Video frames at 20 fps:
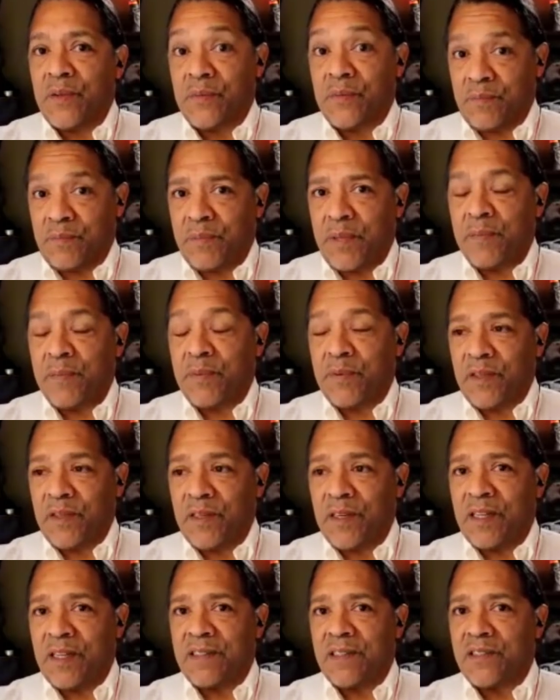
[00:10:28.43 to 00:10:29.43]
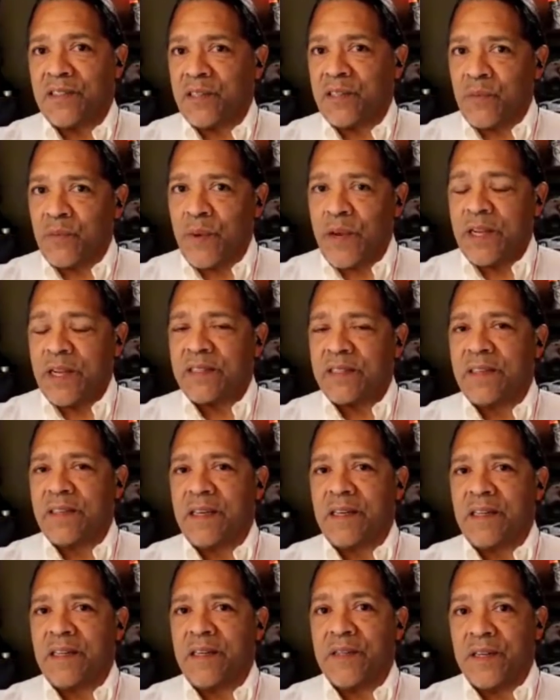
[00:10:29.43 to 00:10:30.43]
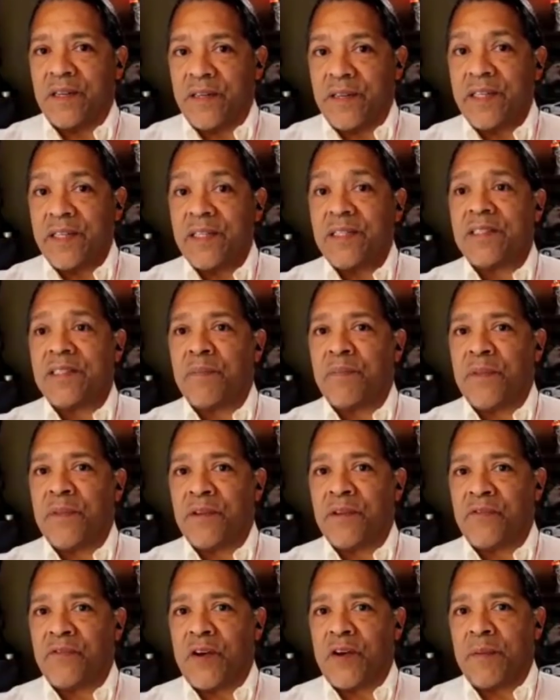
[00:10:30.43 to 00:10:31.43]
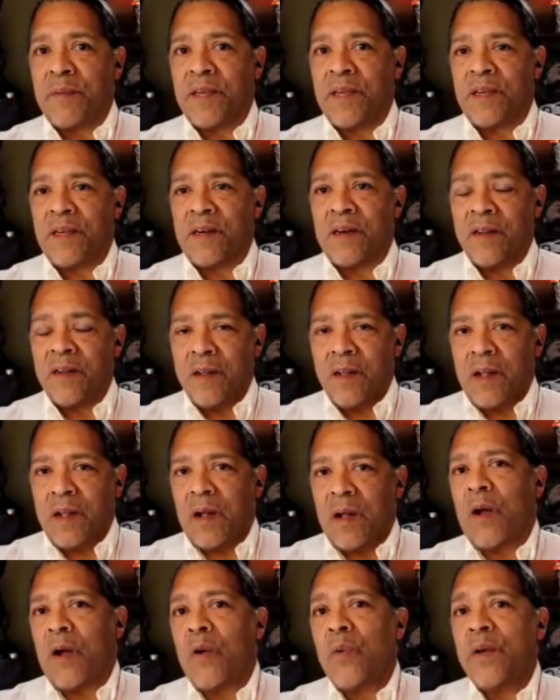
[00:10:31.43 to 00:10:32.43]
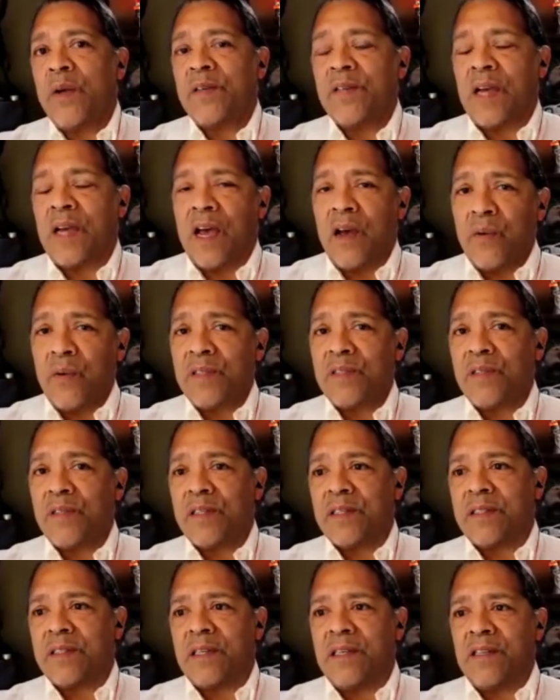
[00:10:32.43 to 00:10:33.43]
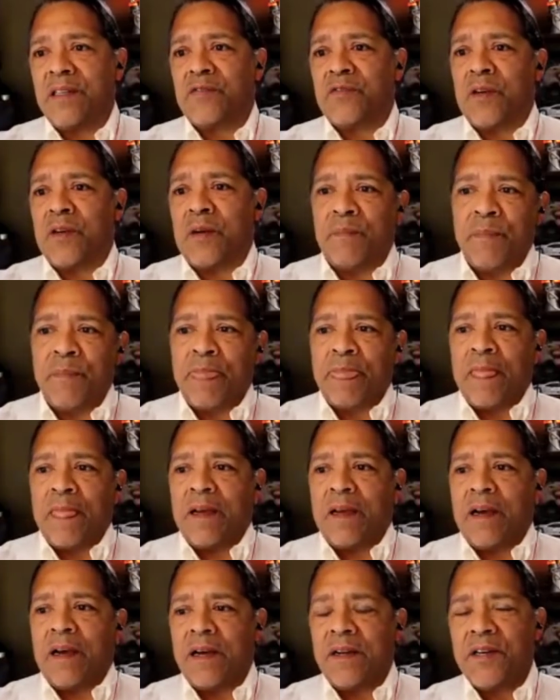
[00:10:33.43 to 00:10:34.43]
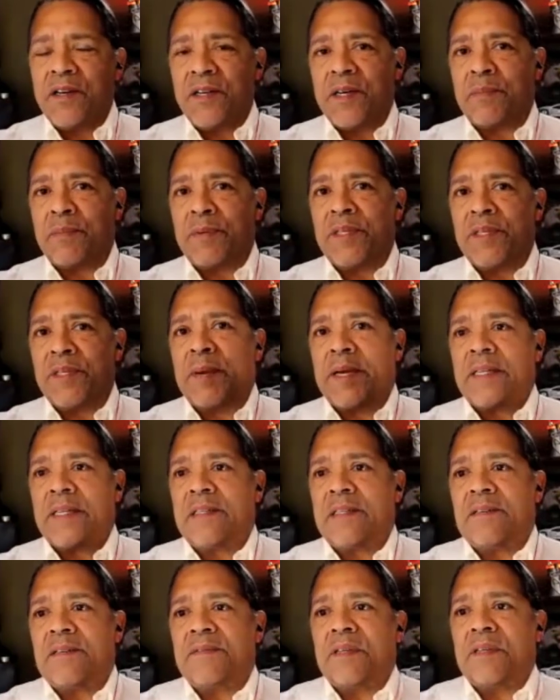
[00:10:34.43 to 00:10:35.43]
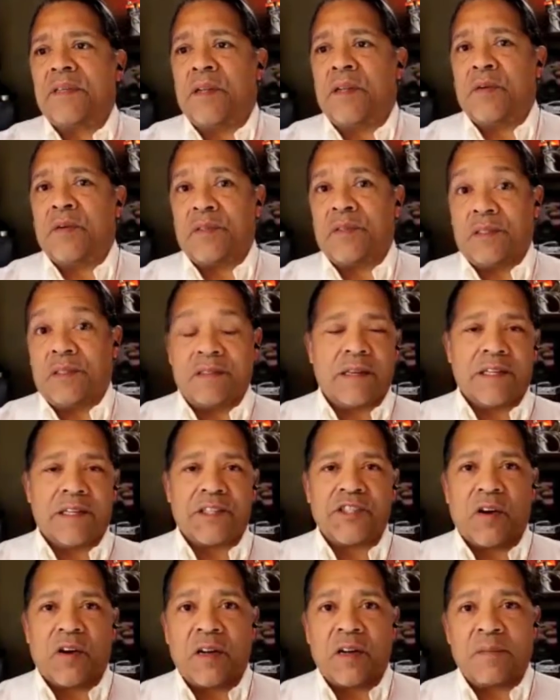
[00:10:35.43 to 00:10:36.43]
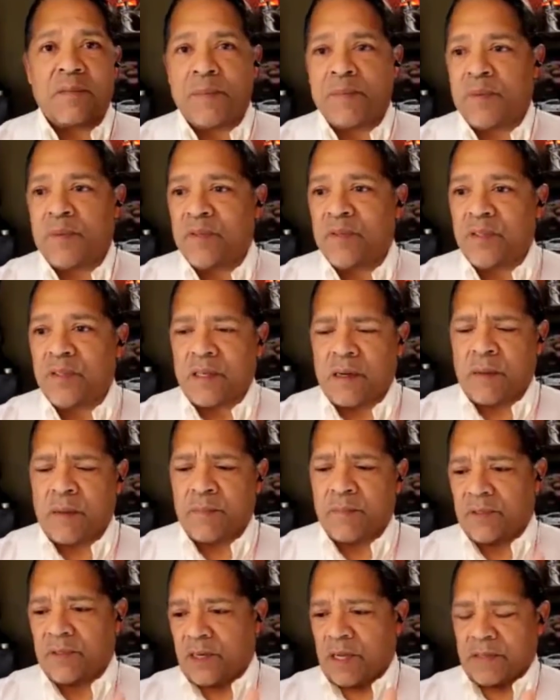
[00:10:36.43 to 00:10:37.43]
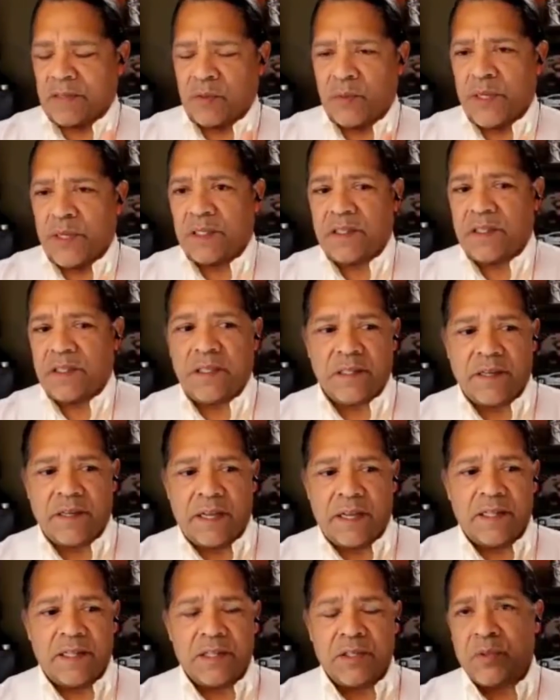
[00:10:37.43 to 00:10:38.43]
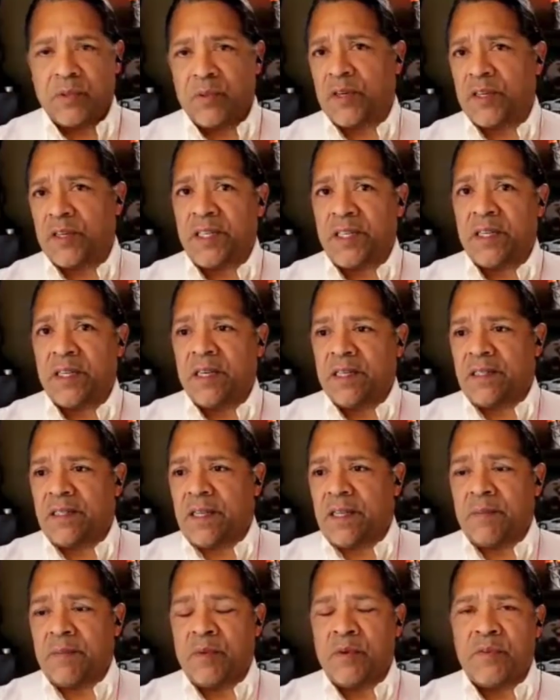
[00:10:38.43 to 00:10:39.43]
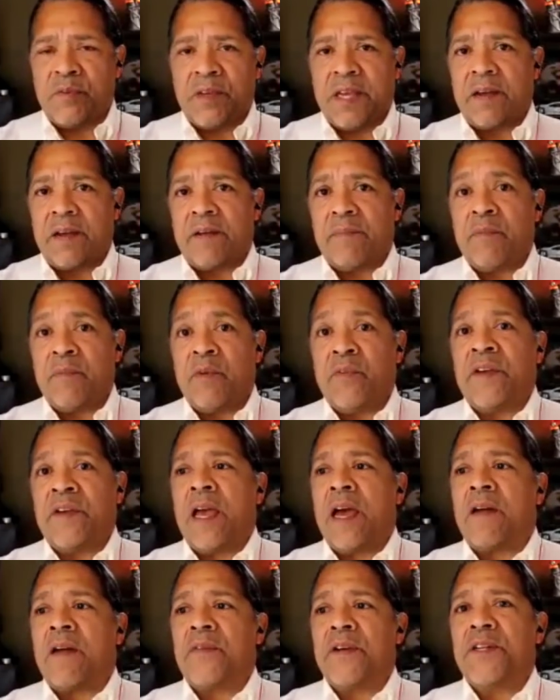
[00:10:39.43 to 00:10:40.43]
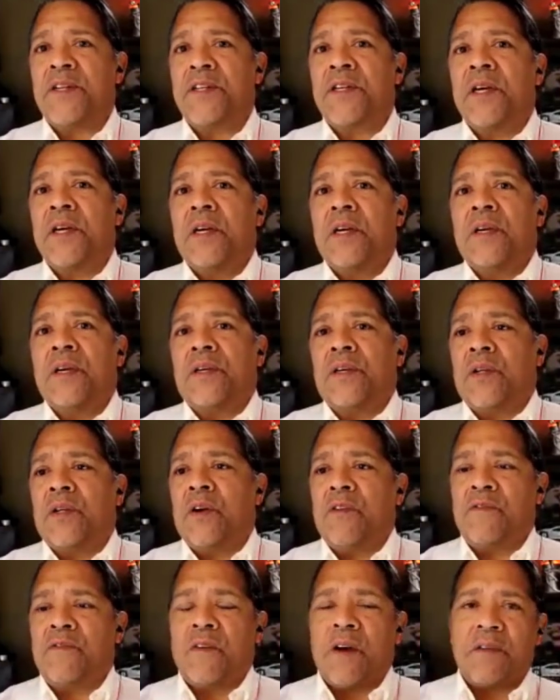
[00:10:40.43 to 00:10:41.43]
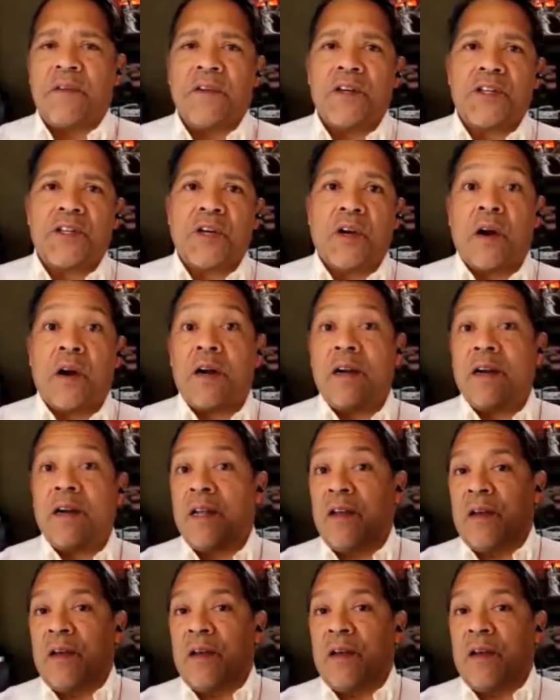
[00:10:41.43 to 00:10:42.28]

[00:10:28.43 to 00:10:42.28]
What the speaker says: People looking at this, you're like, wait a second here. There is something framing here. I always look at things from 100-year perspectives. You know, it's like charting. People look at them, looking at the weekly, the daily, 200-day moving average. You know, 5-year chart.